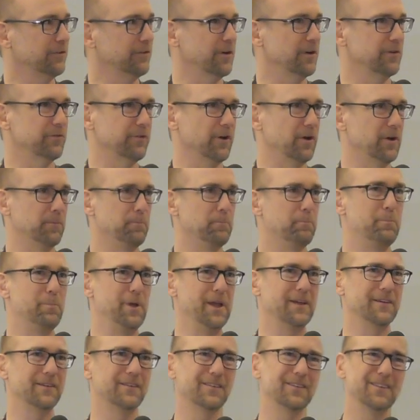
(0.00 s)
sort of a
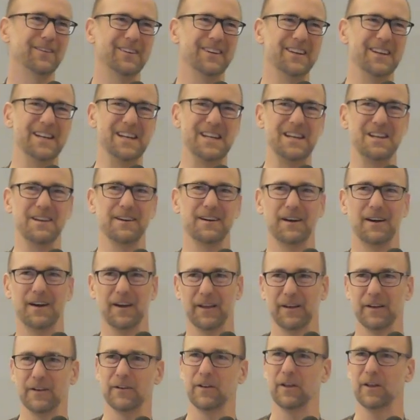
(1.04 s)
bent
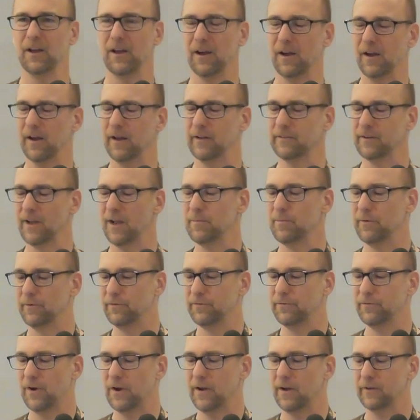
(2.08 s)
neon uh, type
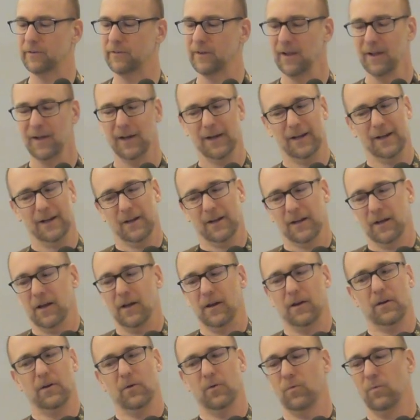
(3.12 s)
of font
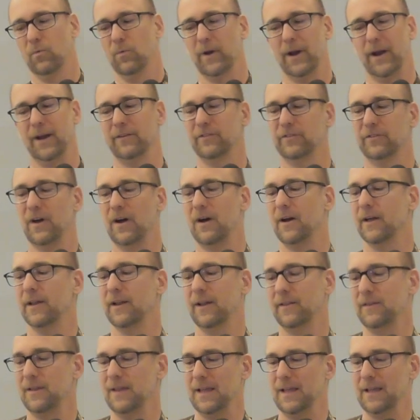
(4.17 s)
when I saw
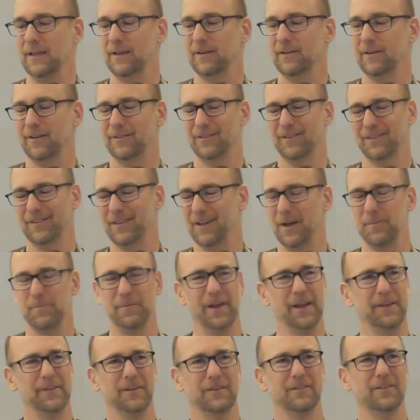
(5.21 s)
it in the end, I just thought,
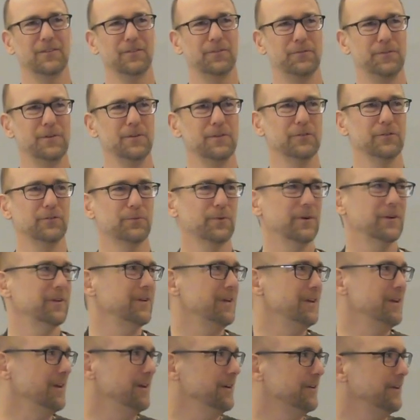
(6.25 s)
man, that just feels
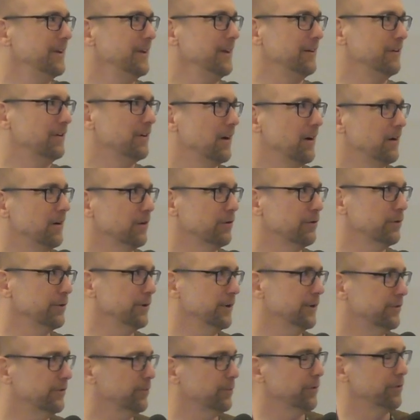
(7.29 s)
really
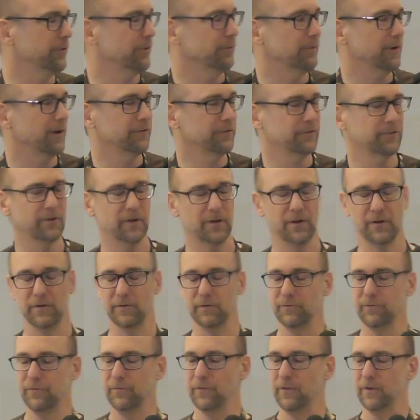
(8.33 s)
incongruous with the rest
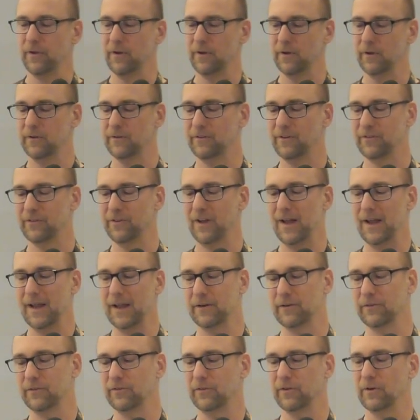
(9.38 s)
of the
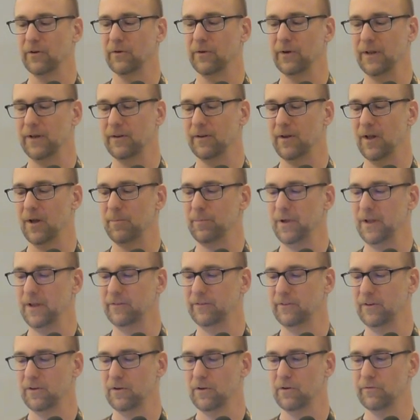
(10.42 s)
design. So ended up
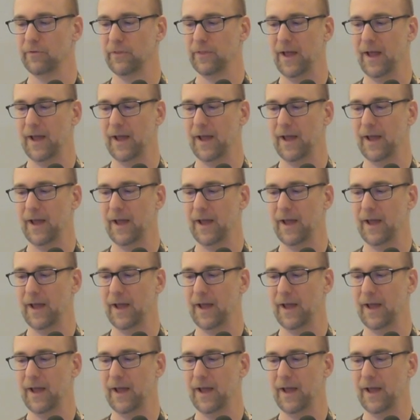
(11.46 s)
pasting over